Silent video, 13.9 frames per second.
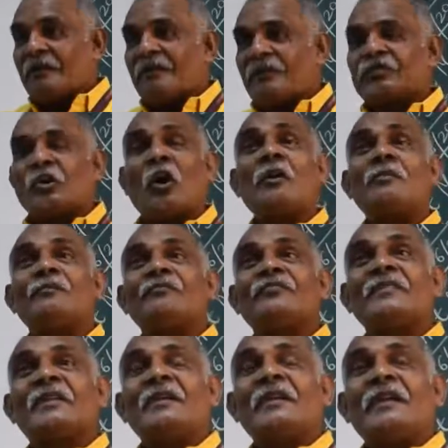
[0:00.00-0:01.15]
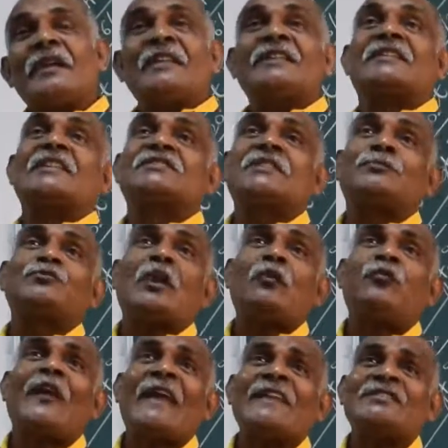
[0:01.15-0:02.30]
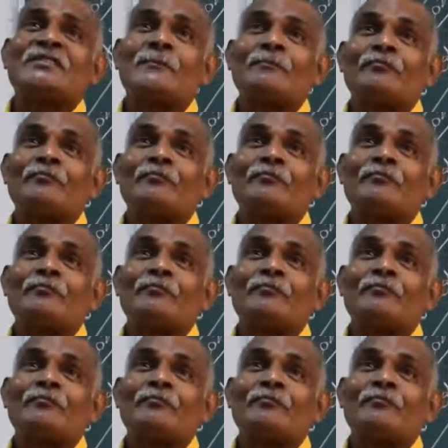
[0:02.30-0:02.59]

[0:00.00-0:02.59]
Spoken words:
So, in conceptual phase,